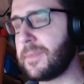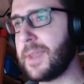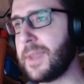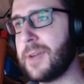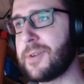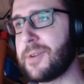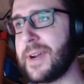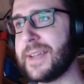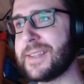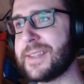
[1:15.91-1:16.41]

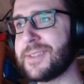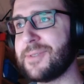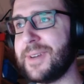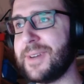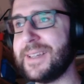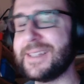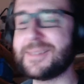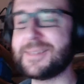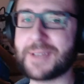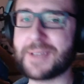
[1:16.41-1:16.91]
Right, so
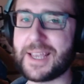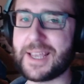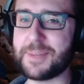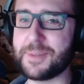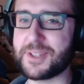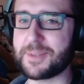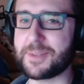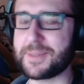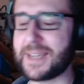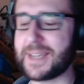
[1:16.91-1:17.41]
it has
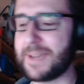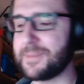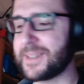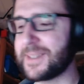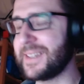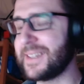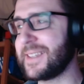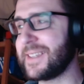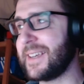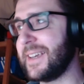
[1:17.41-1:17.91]
been some time
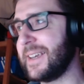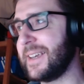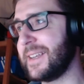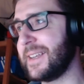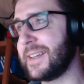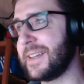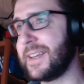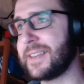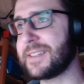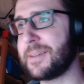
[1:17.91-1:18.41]
since I
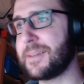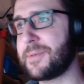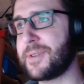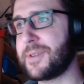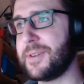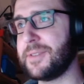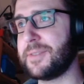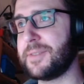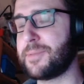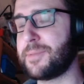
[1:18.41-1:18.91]
last time
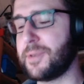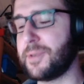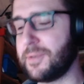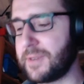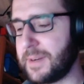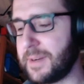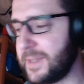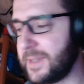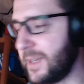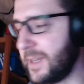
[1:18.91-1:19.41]
around
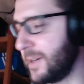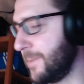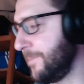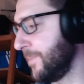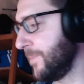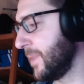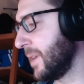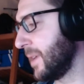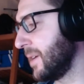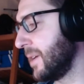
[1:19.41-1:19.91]
programmed here.
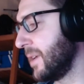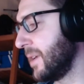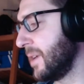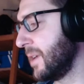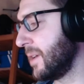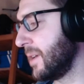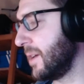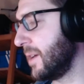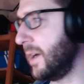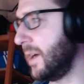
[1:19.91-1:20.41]

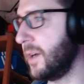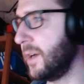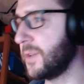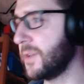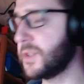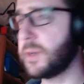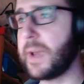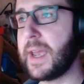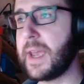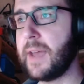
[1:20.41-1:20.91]

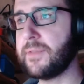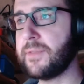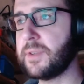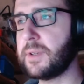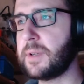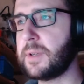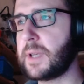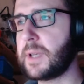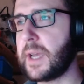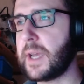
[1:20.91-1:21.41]
So I have
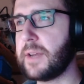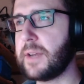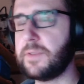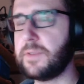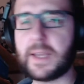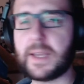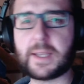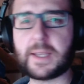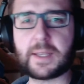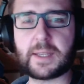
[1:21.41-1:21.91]
to kind of
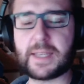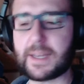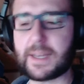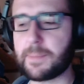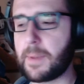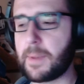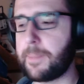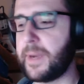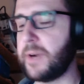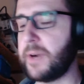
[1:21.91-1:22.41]
like get
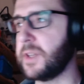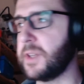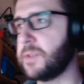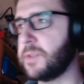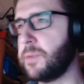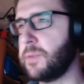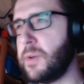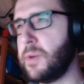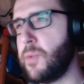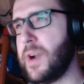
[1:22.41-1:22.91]
my bearings.
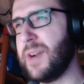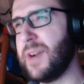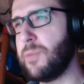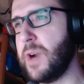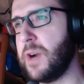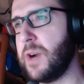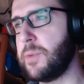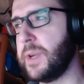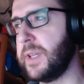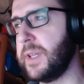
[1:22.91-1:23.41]
Where
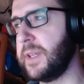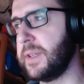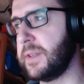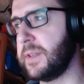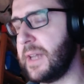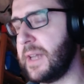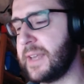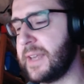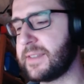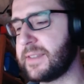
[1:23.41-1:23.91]
were we the
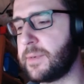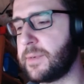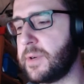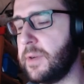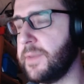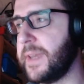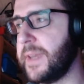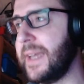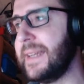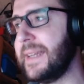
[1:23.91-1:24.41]
last time
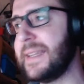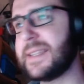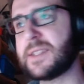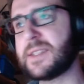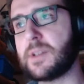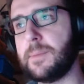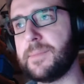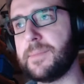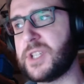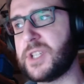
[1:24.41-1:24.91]
around? I did
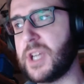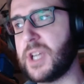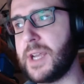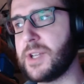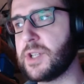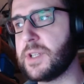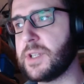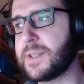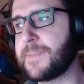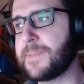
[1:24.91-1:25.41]
some
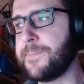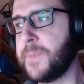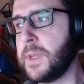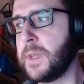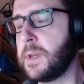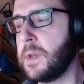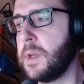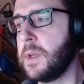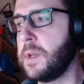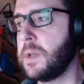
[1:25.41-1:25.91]
changes.
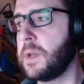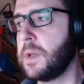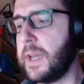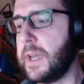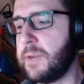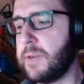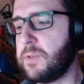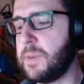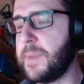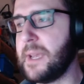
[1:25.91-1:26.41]

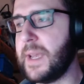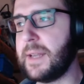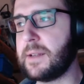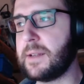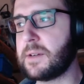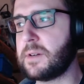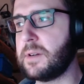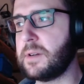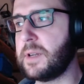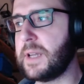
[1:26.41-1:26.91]
I
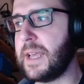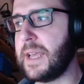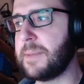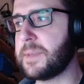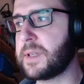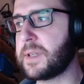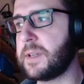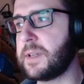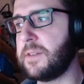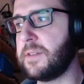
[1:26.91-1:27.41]

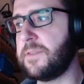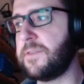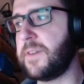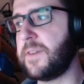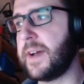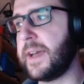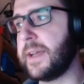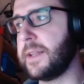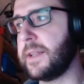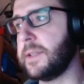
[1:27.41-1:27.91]
renamed the
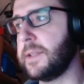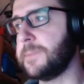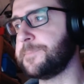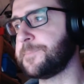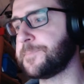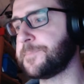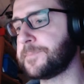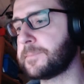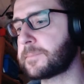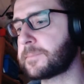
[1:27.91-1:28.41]
file
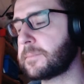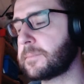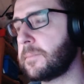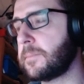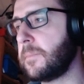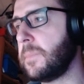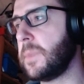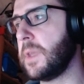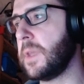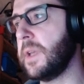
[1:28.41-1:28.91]

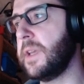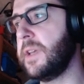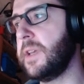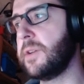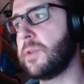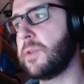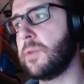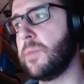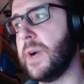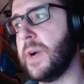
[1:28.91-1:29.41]

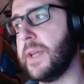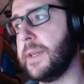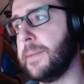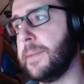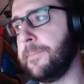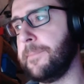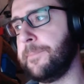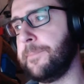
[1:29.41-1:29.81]
Hero1.